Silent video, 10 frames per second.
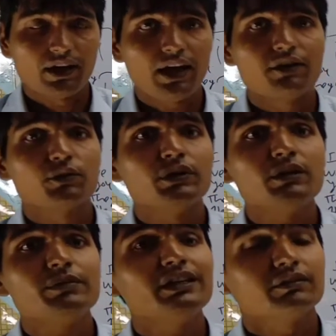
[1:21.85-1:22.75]
and
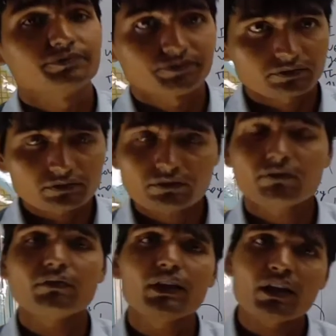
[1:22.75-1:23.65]
we'll be
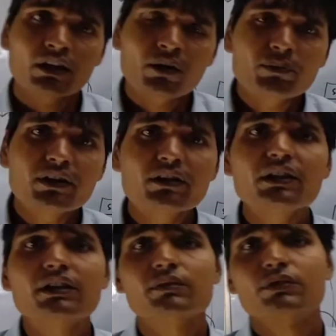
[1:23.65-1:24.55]

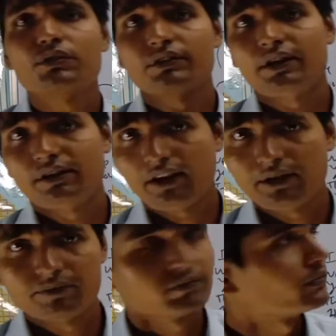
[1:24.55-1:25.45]
completely confused that
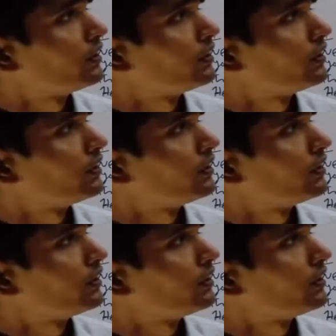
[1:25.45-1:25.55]
time.